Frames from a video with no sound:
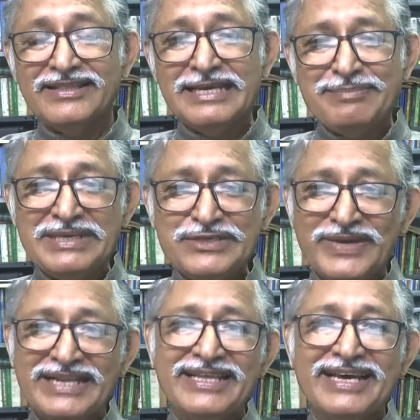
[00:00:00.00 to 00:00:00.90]
The hippies
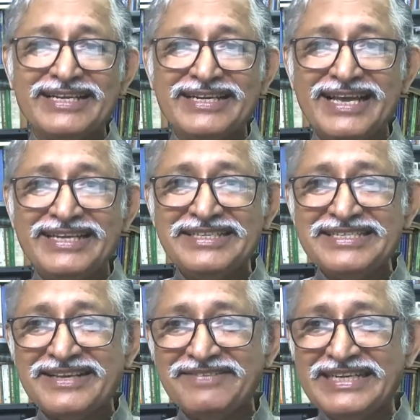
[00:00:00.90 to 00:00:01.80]
were there in
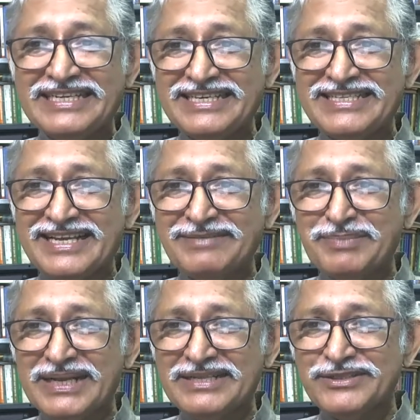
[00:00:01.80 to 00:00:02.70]
1970s,
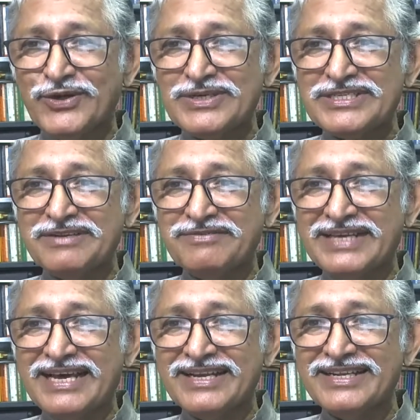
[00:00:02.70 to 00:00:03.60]
and brother Johnson,
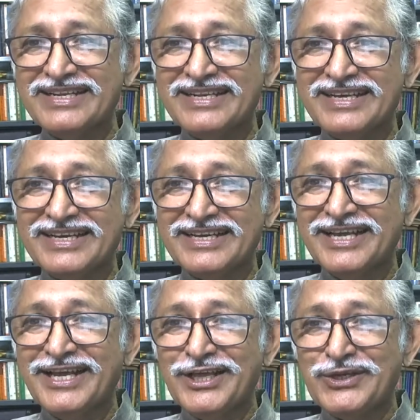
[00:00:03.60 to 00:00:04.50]
we are in uh,
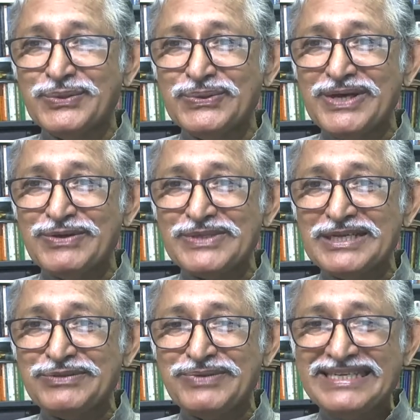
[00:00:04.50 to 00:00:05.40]

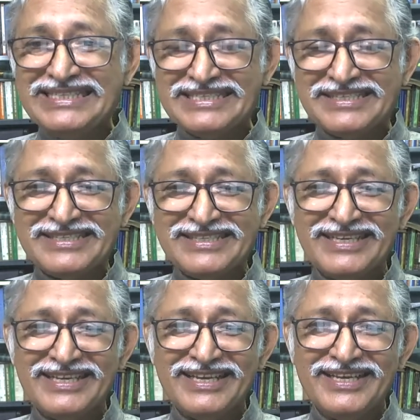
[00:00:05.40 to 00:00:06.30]
2020s.
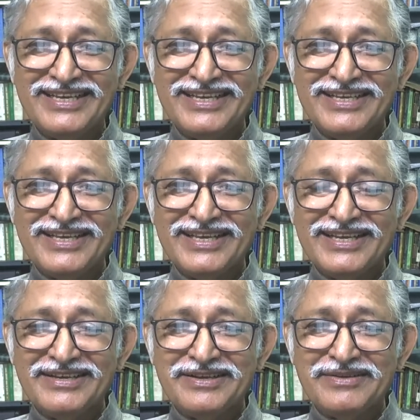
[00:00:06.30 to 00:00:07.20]

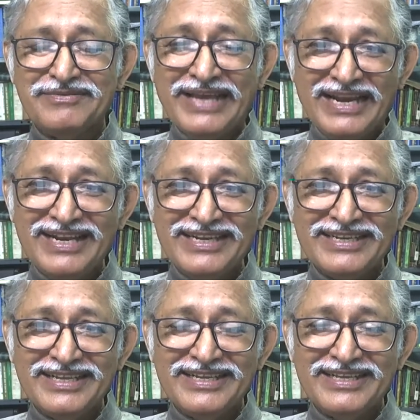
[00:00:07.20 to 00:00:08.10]
Well,
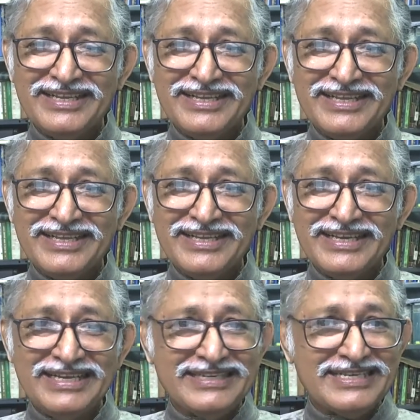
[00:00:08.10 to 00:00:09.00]

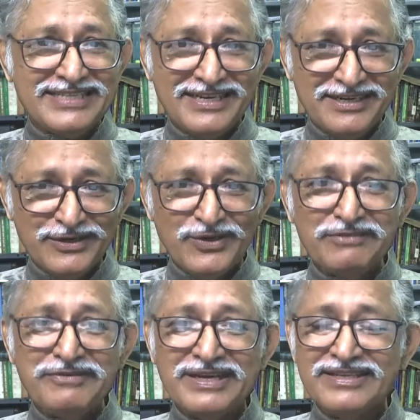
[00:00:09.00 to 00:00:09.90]
it has
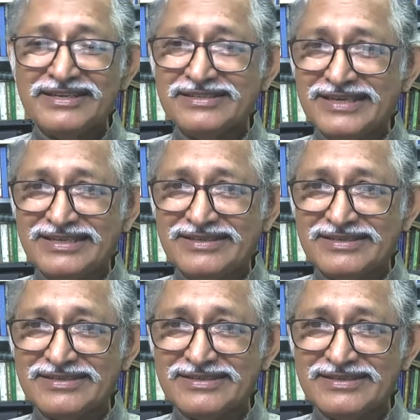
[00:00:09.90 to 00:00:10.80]
undergone further
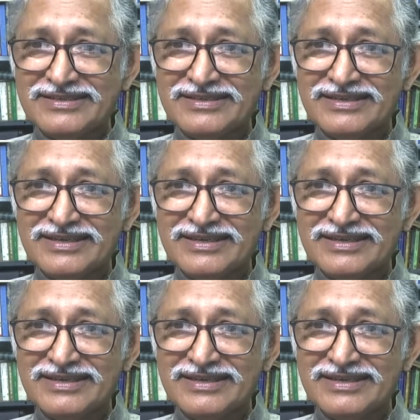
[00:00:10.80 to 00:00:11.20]
changes,